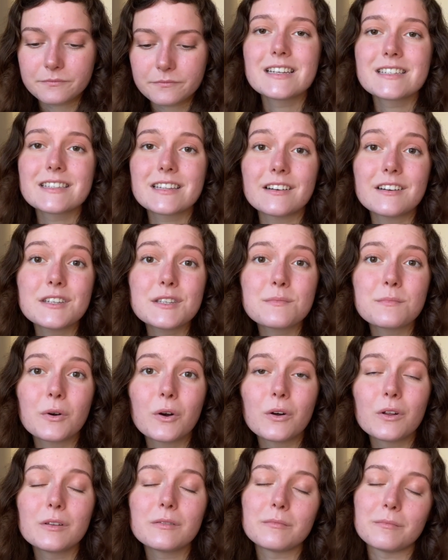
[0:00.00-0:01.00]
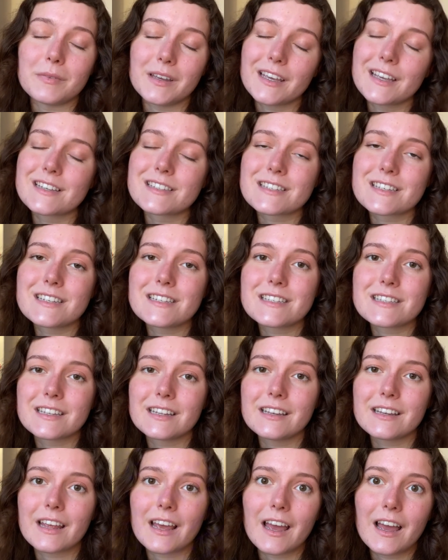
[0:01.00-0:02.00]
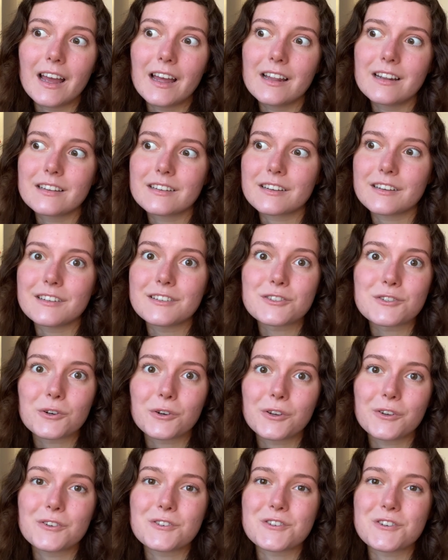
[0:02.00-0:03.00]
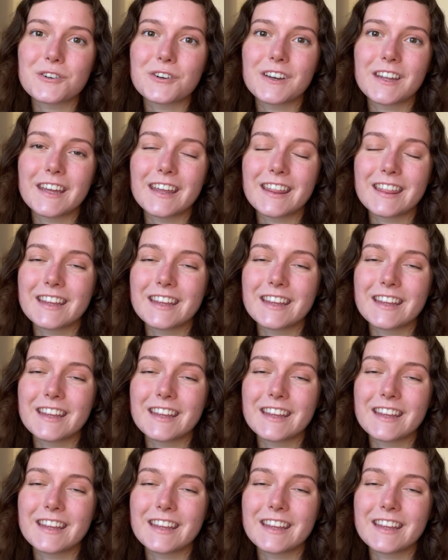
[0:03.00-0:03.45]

Start small, be consistent, and enjoy your journey.